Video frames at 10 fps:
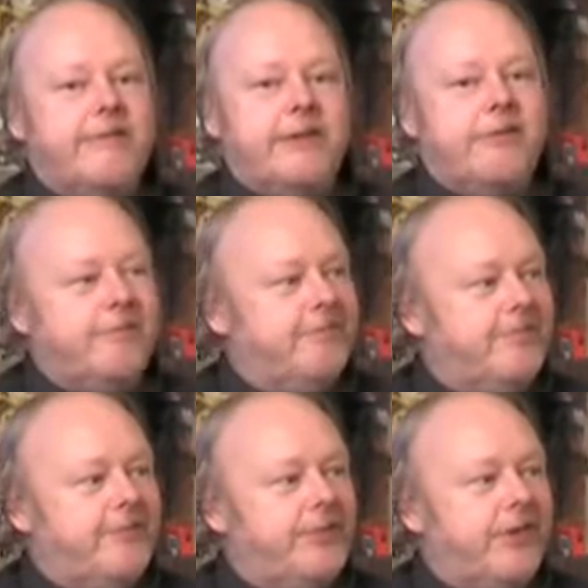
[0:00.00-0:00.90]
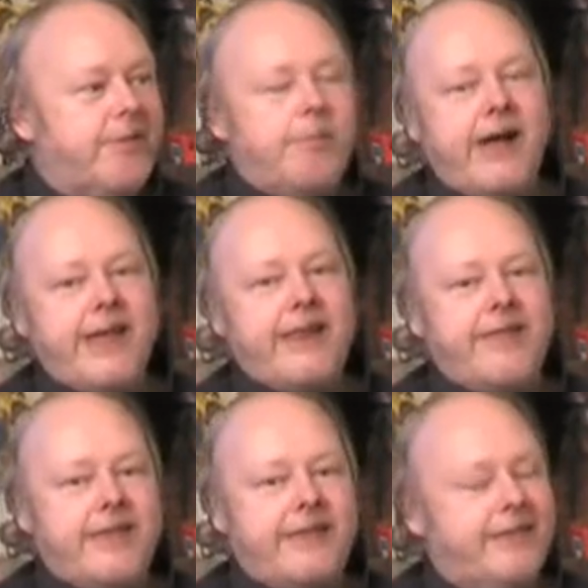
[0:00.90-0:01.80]
We don't sort of buy
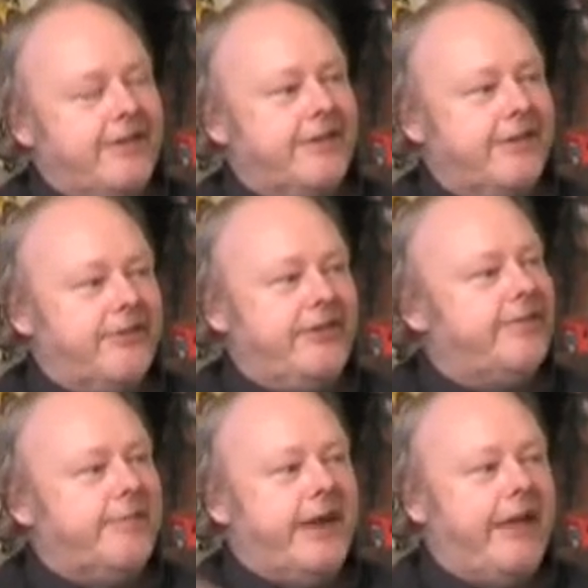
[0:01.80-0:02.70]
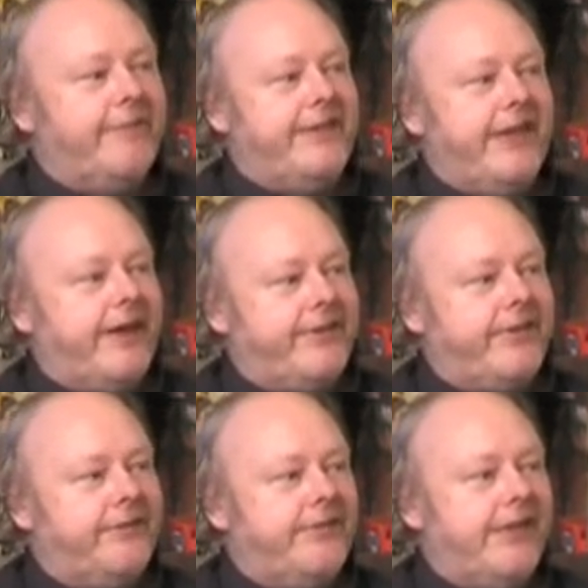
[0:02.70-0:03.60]
anything because it's been advertised
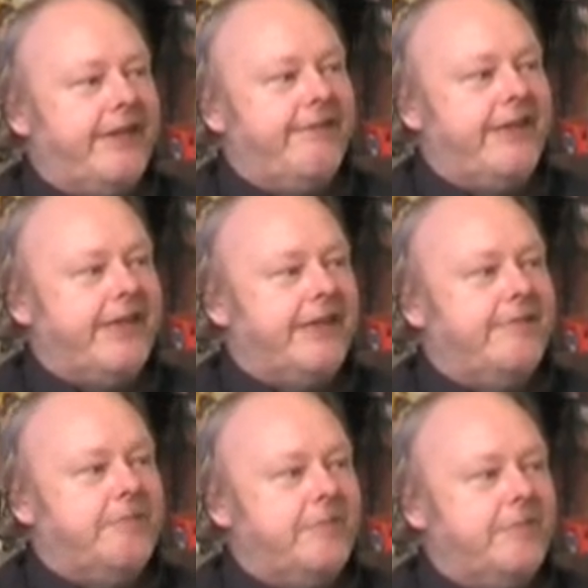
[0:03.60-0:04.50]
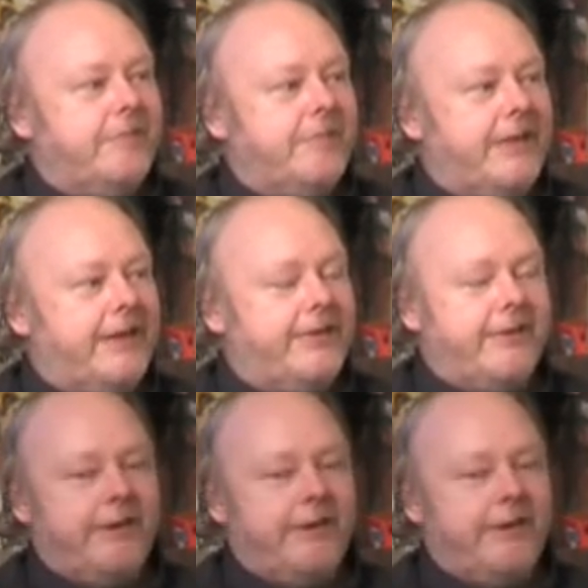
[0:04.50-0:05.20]
on TV, and we